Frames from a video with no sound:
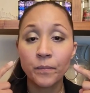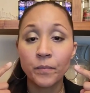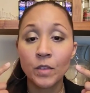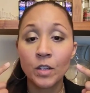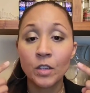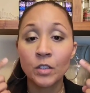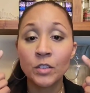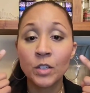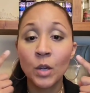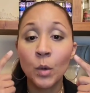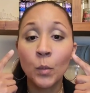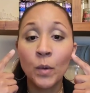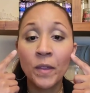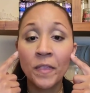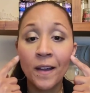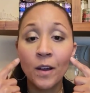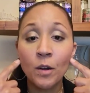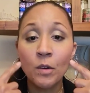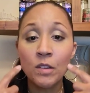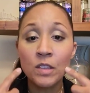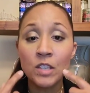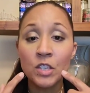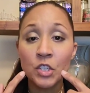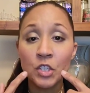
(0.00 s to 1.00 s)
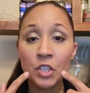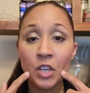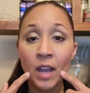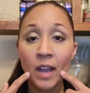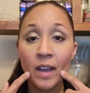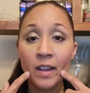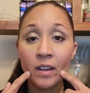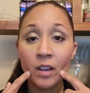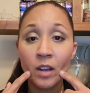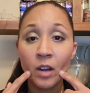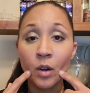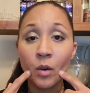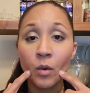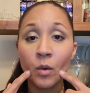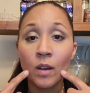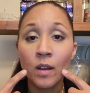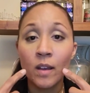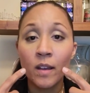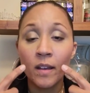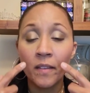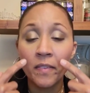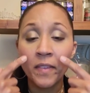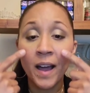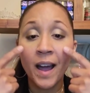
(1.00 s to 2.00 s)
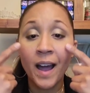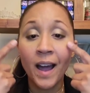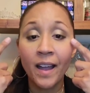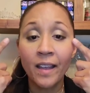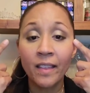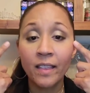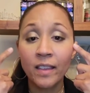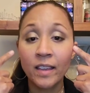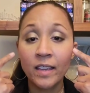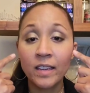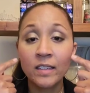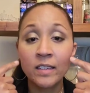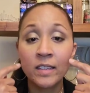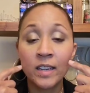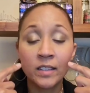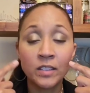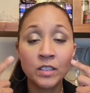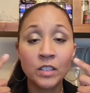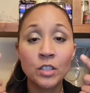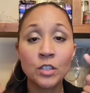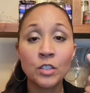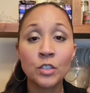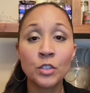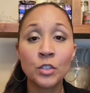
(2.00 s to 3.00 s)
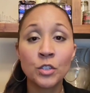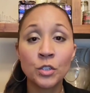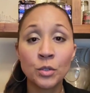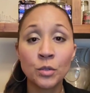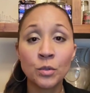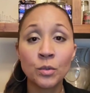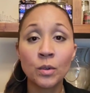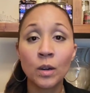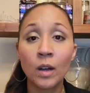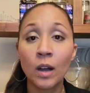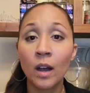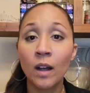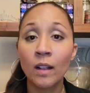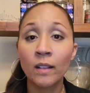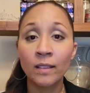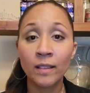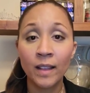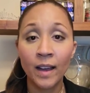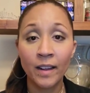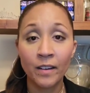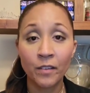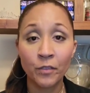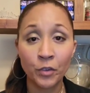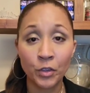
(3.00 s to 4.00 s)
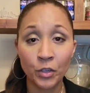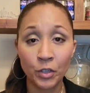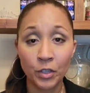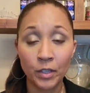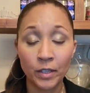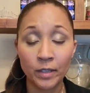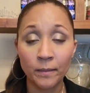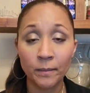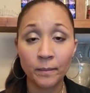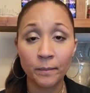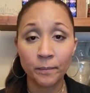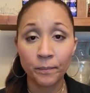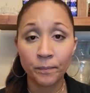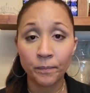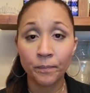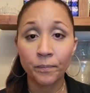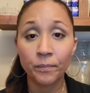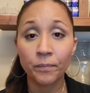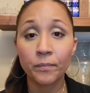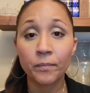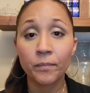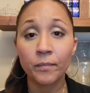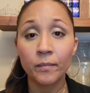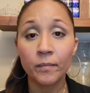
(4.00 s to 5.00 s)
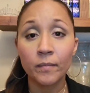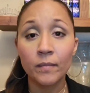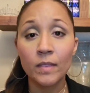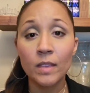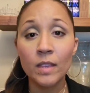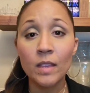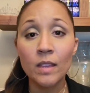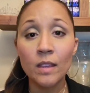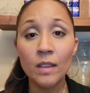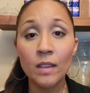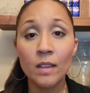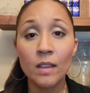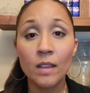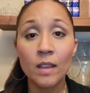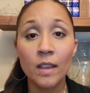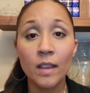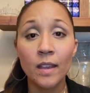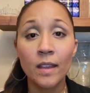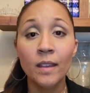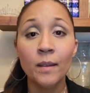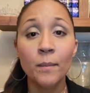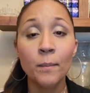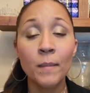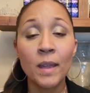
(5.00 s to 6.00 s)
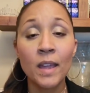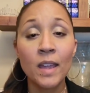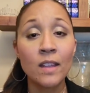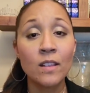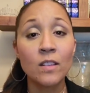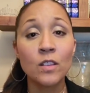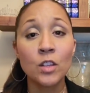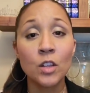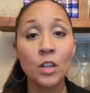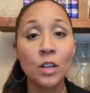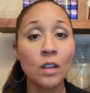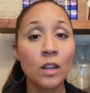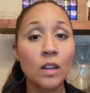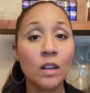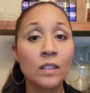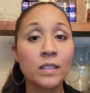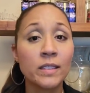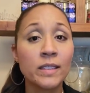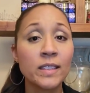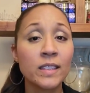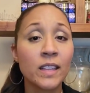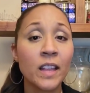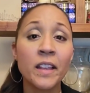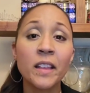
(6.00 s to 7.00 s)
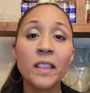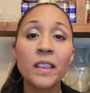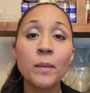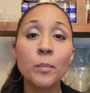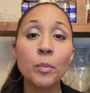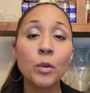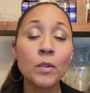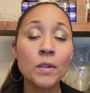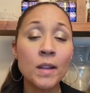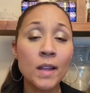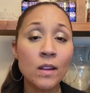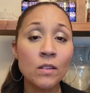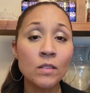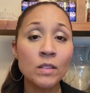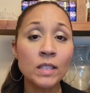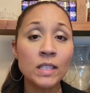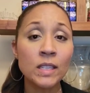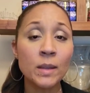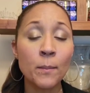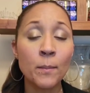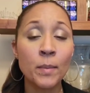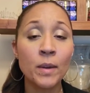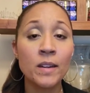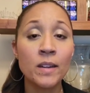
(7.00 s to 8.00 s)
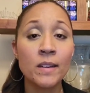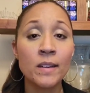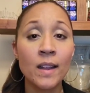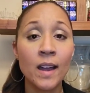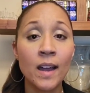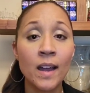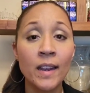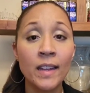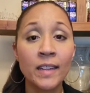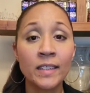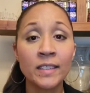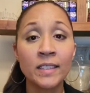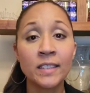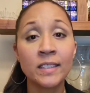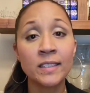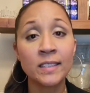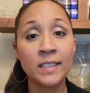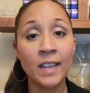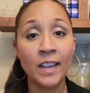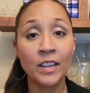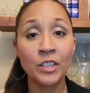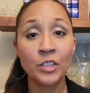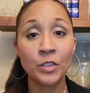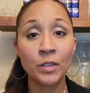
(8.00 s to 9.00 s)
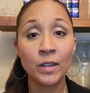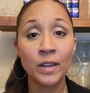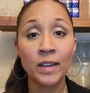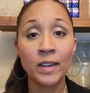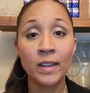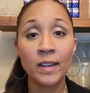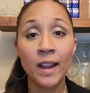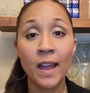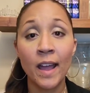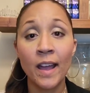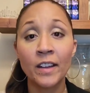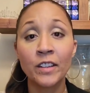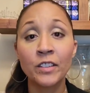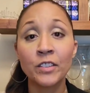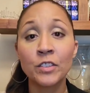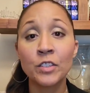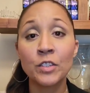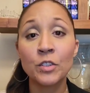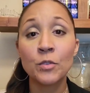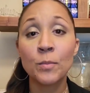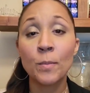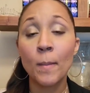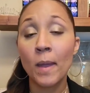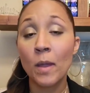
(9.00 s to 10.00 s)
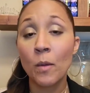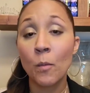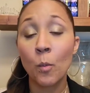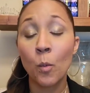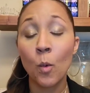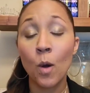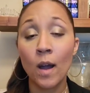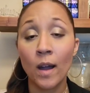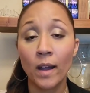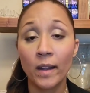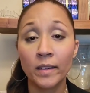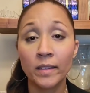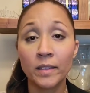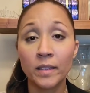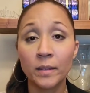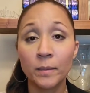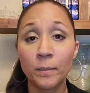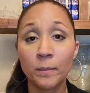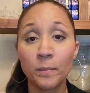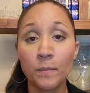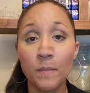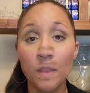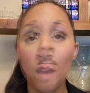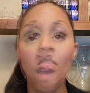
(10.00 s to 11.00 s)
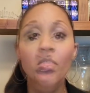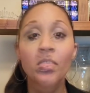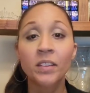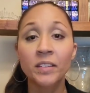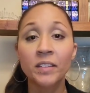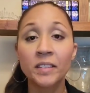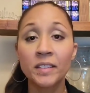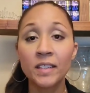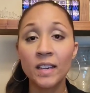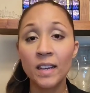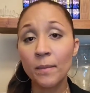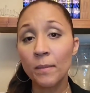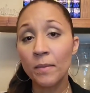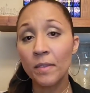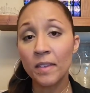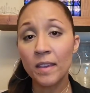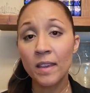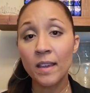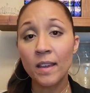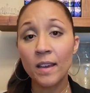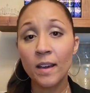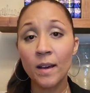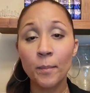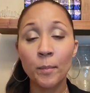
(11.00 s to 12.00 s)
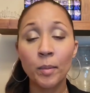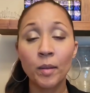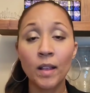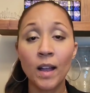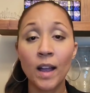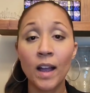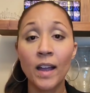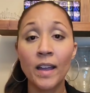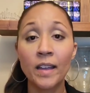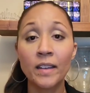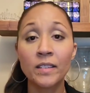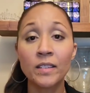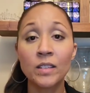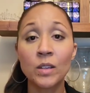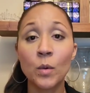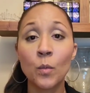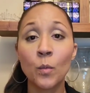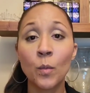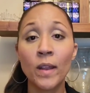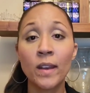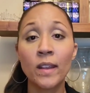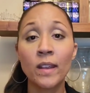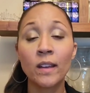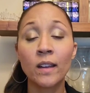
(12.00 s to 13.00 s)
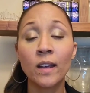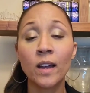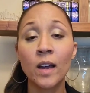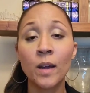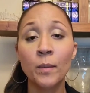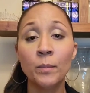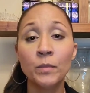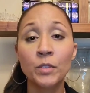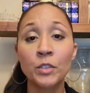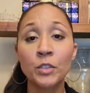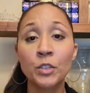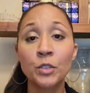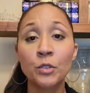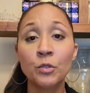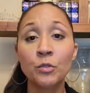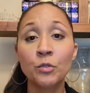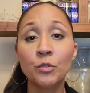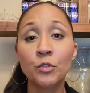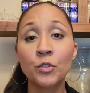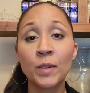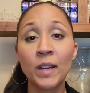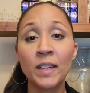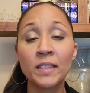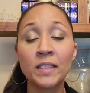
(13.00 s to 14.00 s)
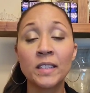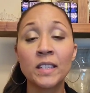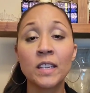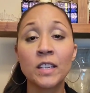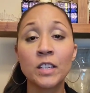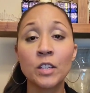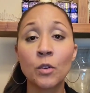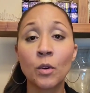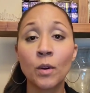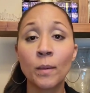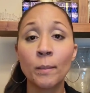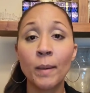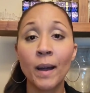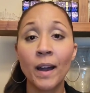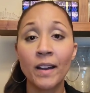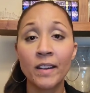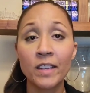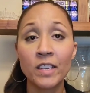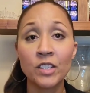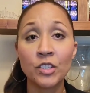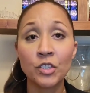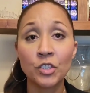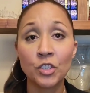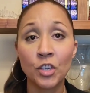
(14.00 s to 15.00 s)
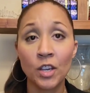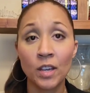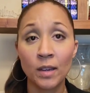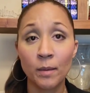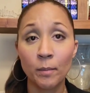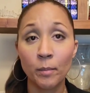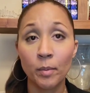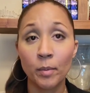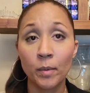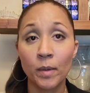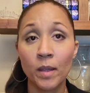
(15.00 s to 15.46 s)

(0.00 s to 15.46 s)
So without the shadow, the highlight doesn't do a lot of good. It may look slightly pronounced, but not as exaggerated as you may want. The same thing applies when it comes to dressing your body shape.